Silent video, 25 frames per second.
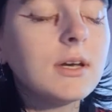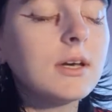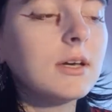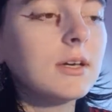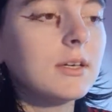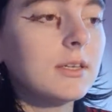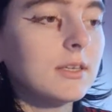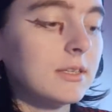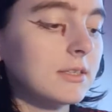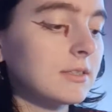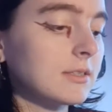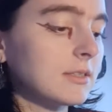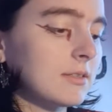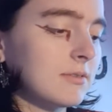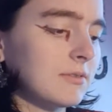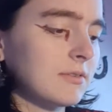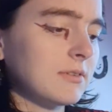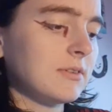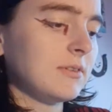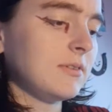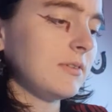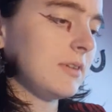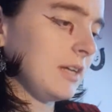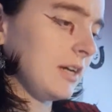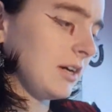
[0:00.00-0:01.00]
because
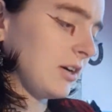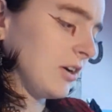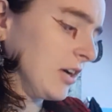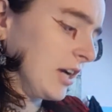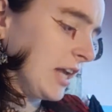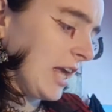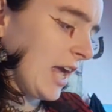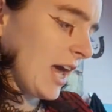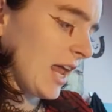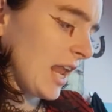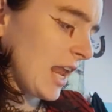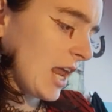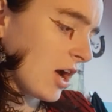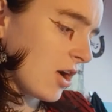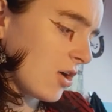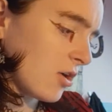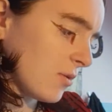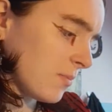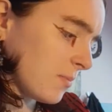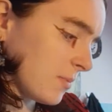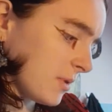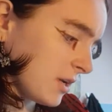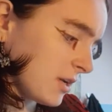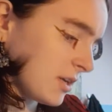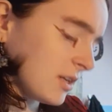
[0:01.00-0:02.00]
we already had it
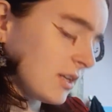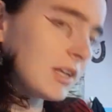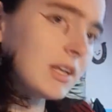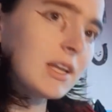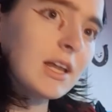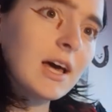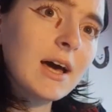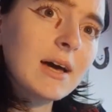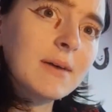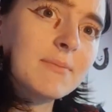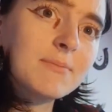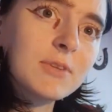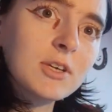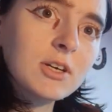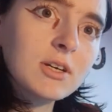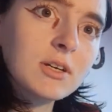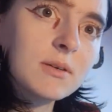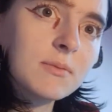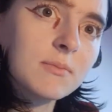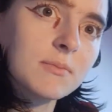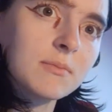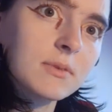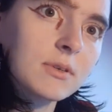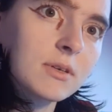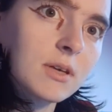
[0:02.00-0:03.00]
open on the laptop
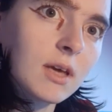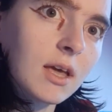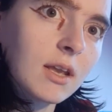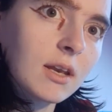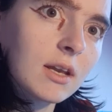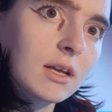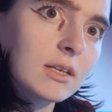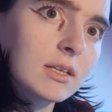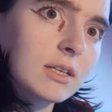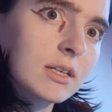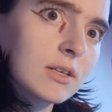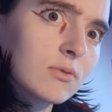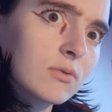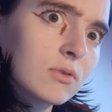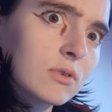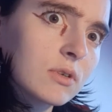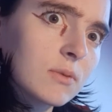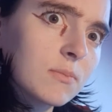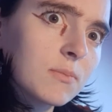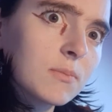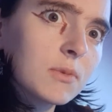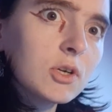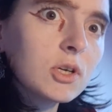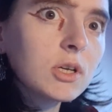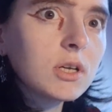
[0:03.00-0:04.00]
and I didn't want to
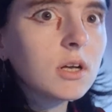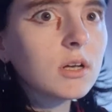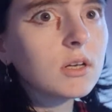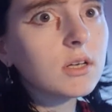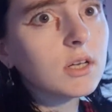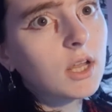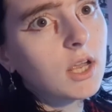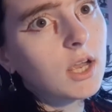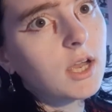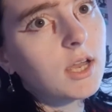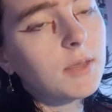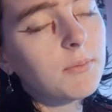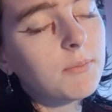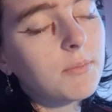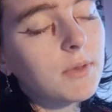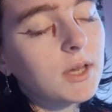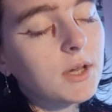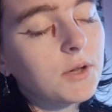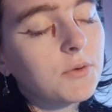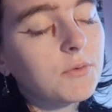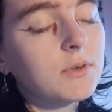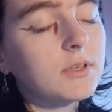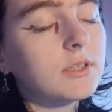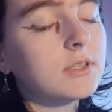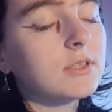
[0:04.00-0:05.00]
put it on the iPad,
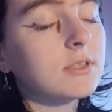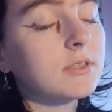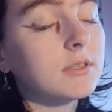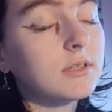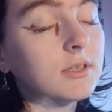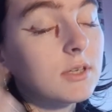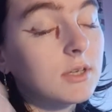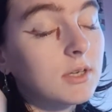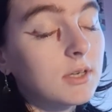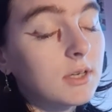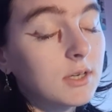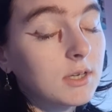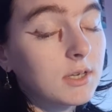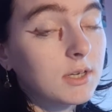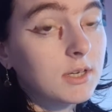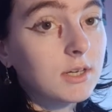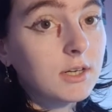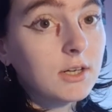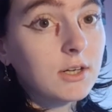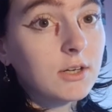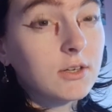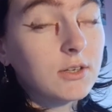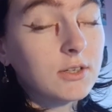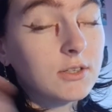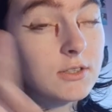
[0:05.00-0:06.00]
which
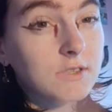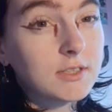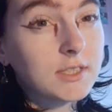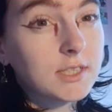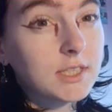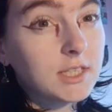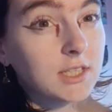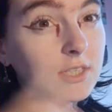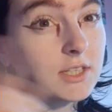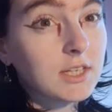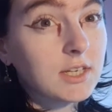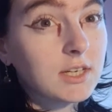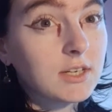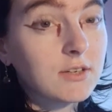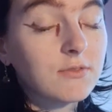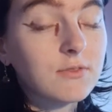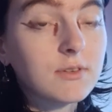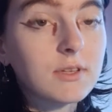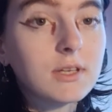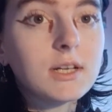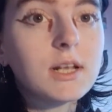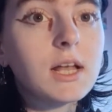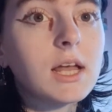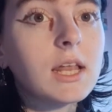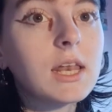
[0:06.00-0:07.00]
is a little
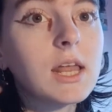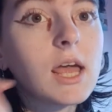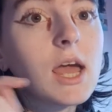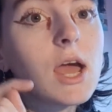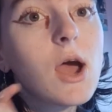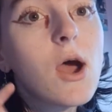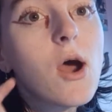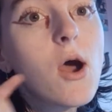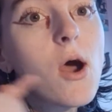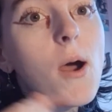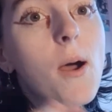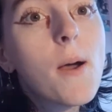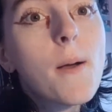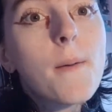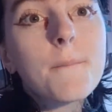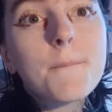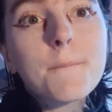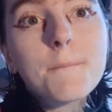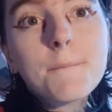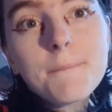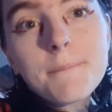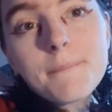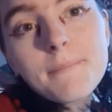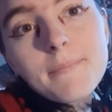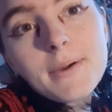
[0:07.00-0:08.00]
inconvenient.
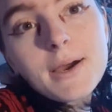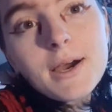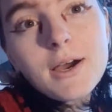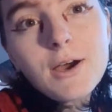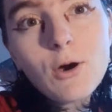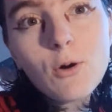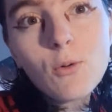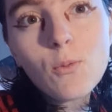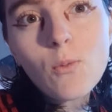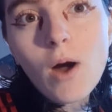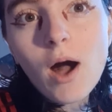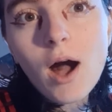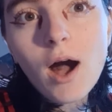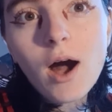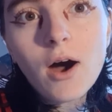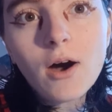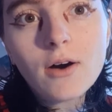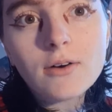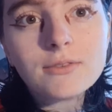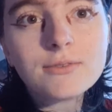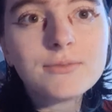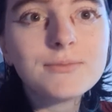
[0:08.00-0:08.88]
But well,